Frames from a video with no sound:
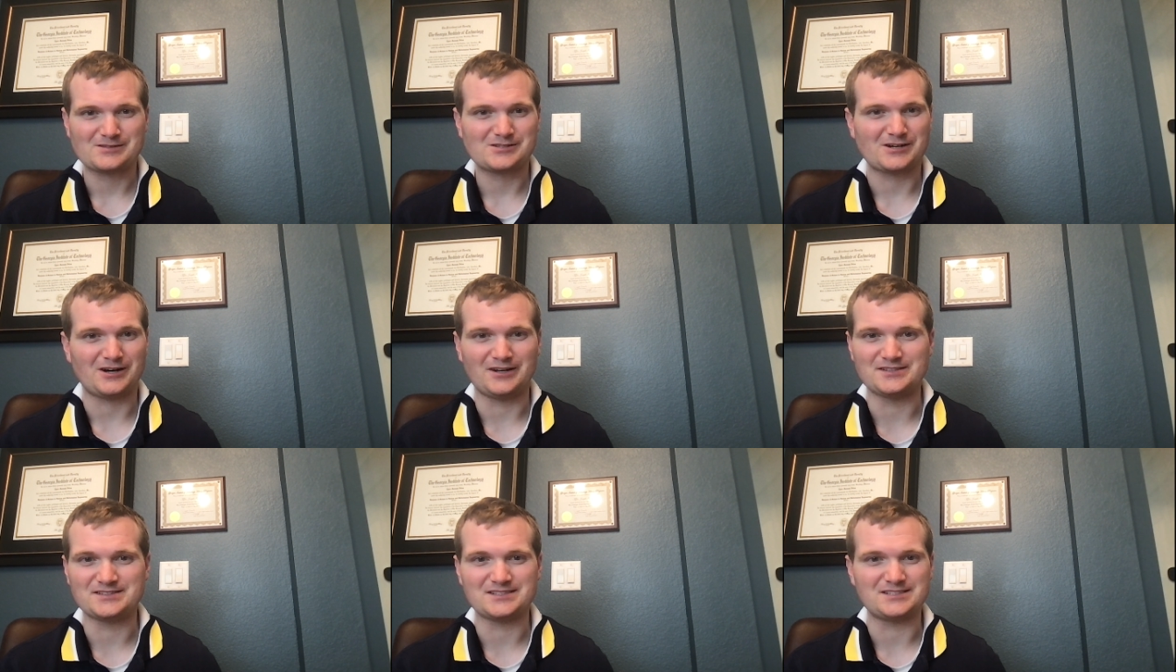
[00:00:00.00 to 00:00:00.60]

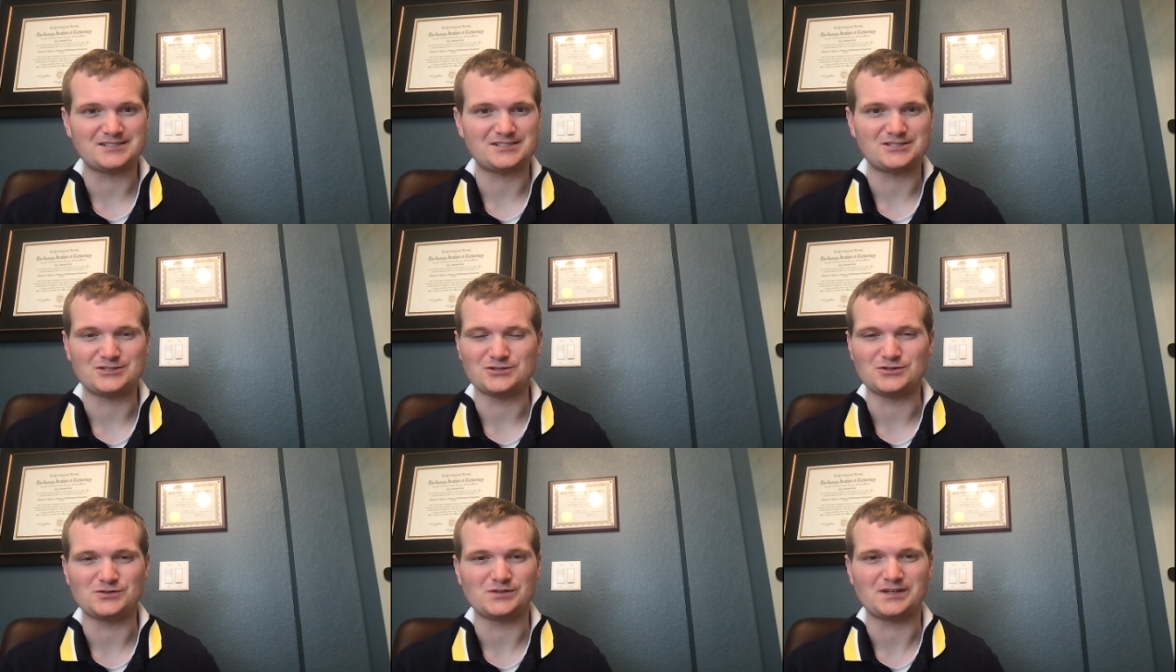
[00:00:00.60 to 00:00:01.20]
cause it
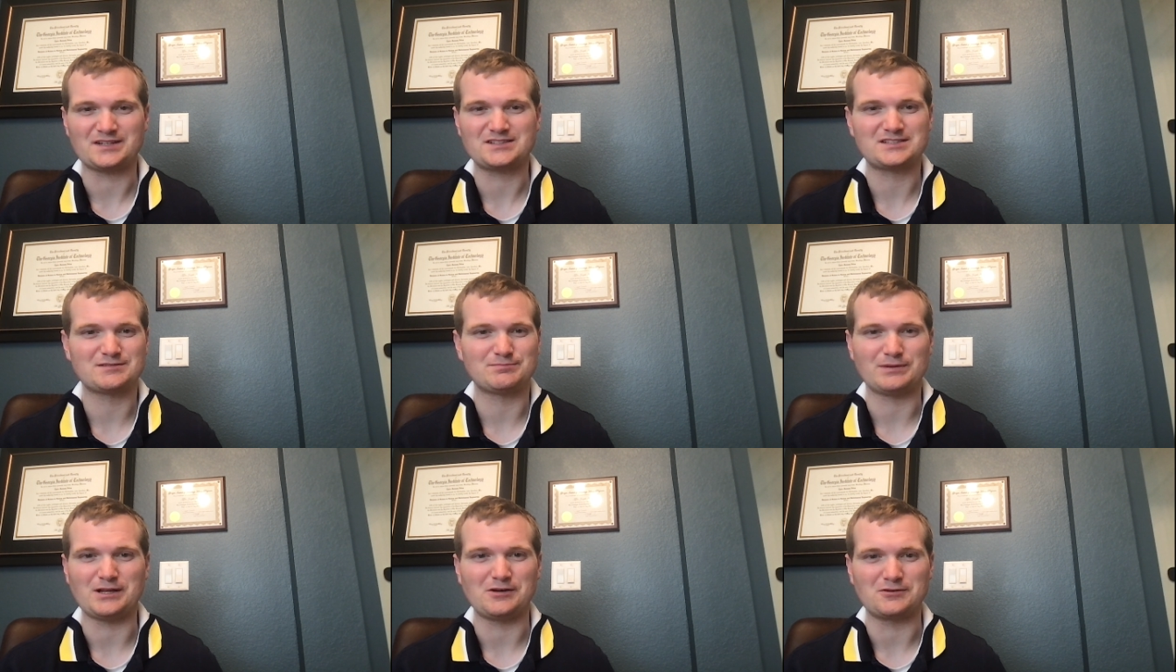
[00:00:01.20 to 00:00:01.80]
to
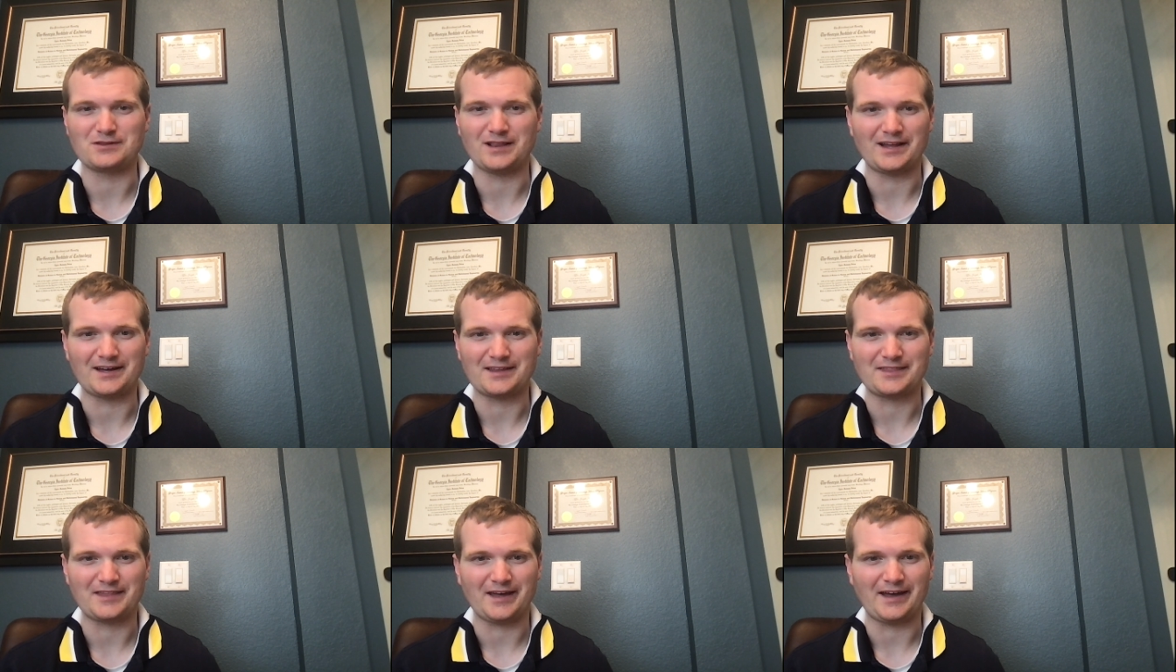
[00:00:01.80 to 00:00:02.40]
explode
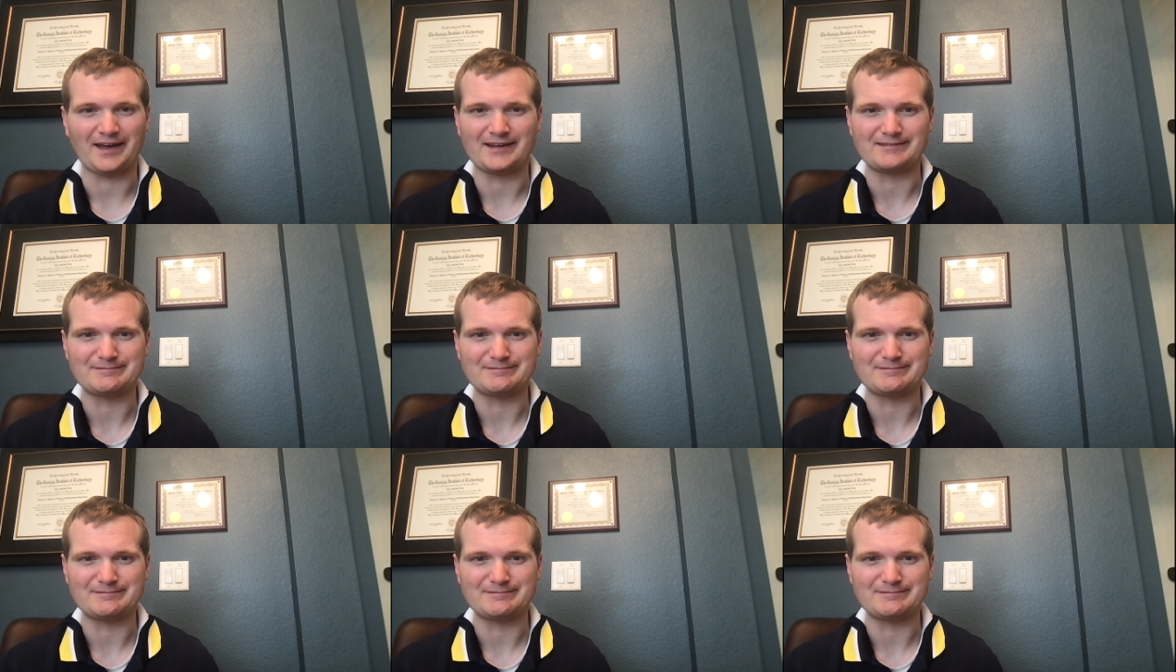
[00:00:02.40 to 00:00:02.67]
like that.